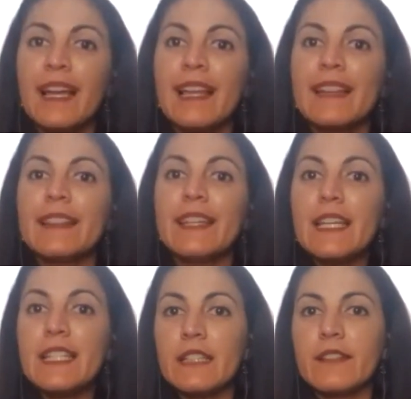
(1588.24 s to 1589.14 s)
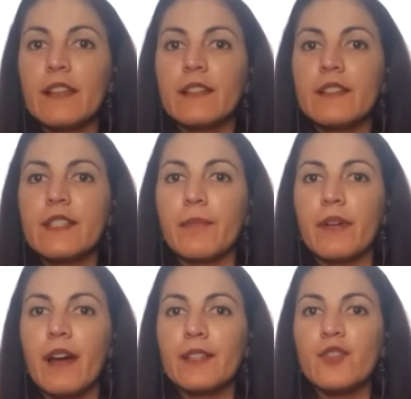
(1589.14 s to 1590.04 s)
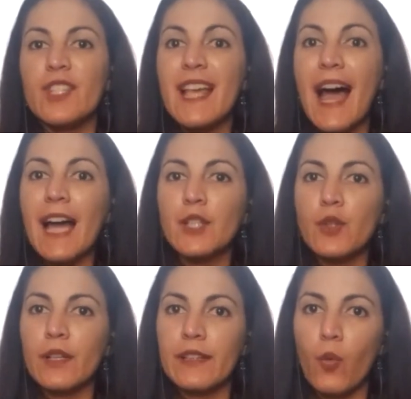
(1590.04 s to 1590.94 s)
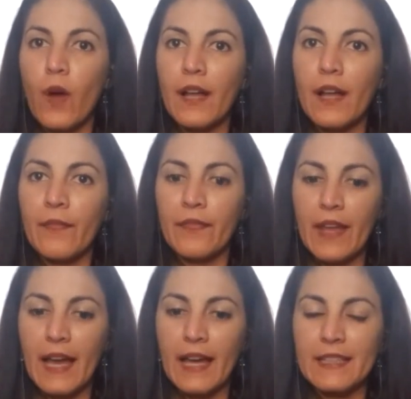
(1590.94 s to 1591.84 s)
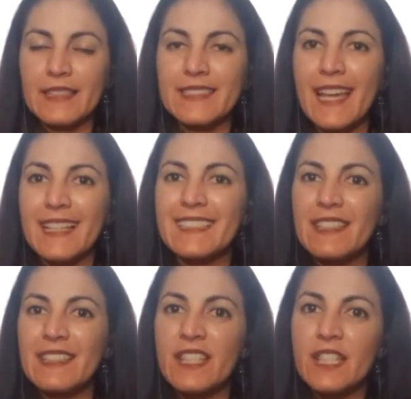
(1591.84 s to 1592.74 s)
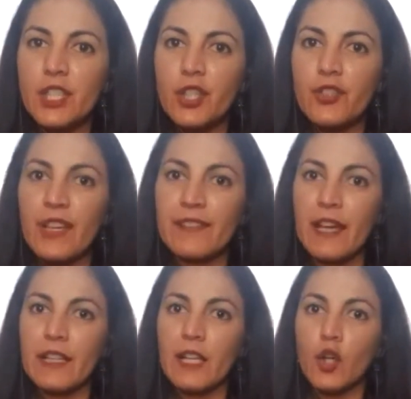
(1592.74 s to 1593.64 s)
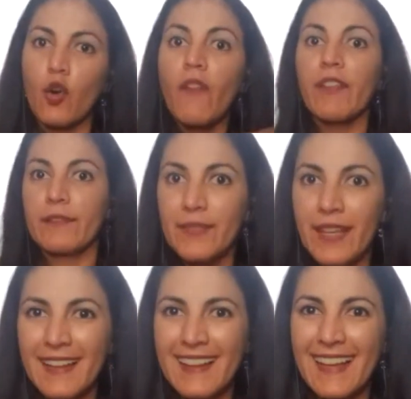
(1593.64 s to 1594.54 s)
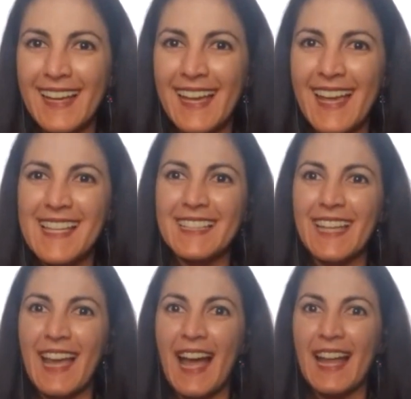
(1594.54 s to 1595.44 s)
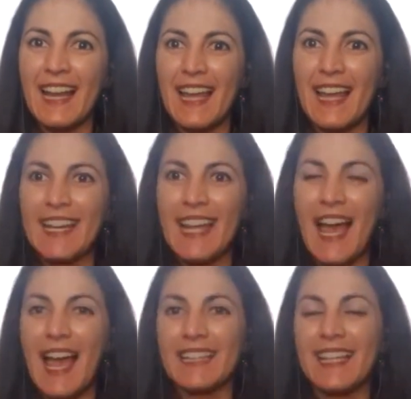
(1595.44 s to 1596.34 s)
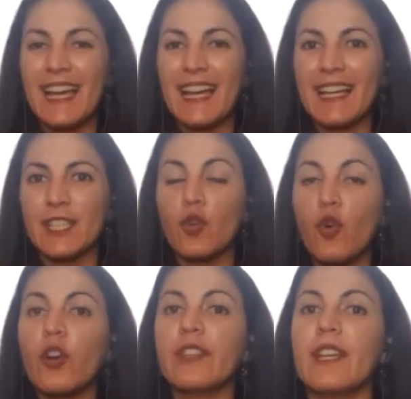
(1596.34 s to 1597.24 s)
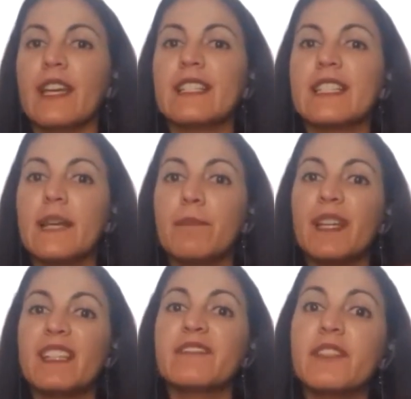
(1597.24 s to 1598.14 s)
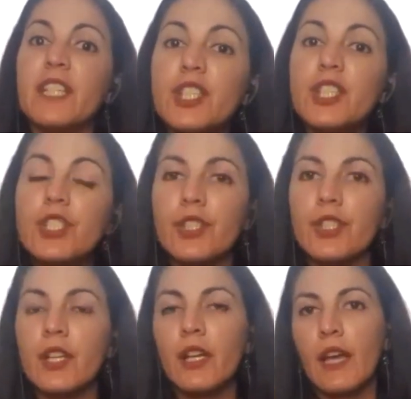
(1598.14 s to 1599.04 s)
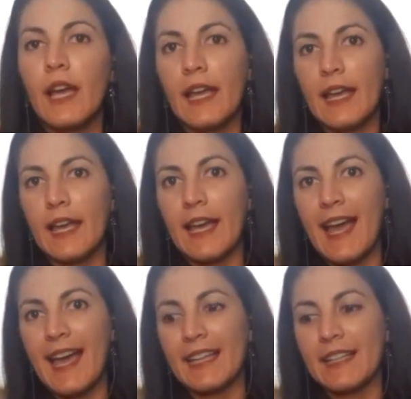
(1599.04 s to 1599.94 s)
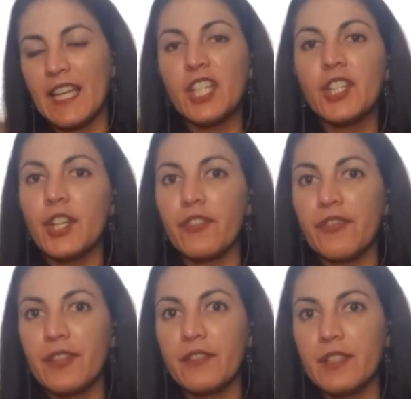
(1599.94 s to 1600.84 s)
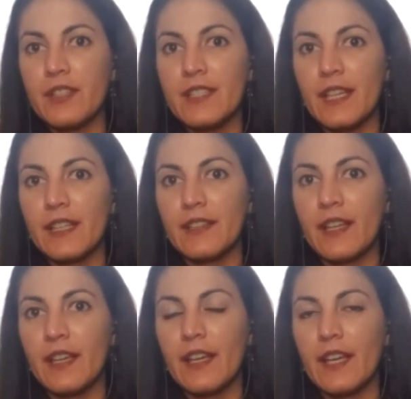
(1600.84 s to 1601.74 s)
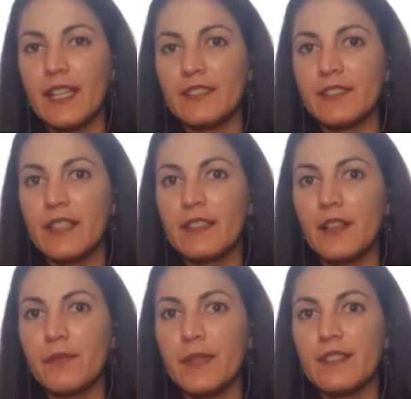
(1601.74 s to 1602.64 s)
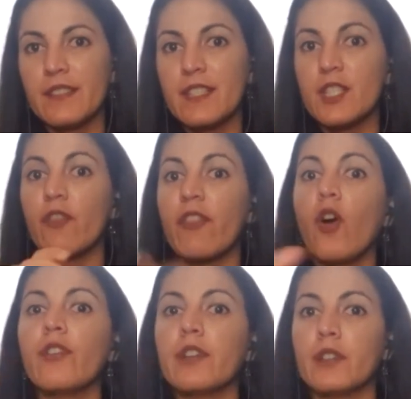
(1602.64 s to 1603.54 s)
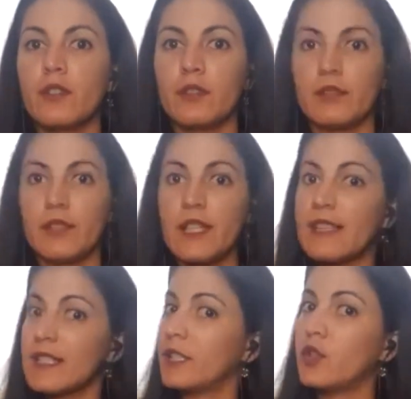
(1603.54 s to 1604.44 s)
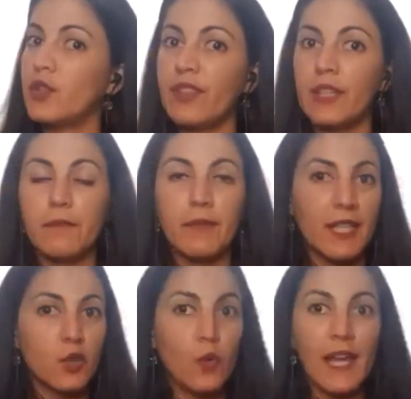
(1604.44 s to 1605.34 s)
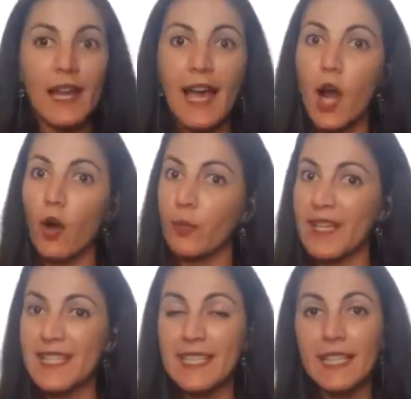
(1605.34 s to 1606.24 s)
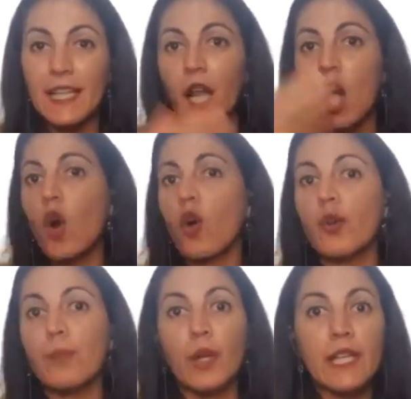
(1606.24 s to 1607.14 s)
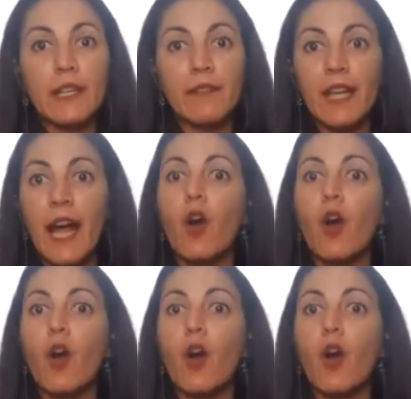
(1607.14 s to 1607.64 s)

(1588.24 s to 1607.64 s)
this intelligence apparatus is actually the one that take the decisions and that govern in the island, and that coordinates the penetration and the interference in the internal businesses of other countries, as it could be Venezuela or Brazil or Bolivia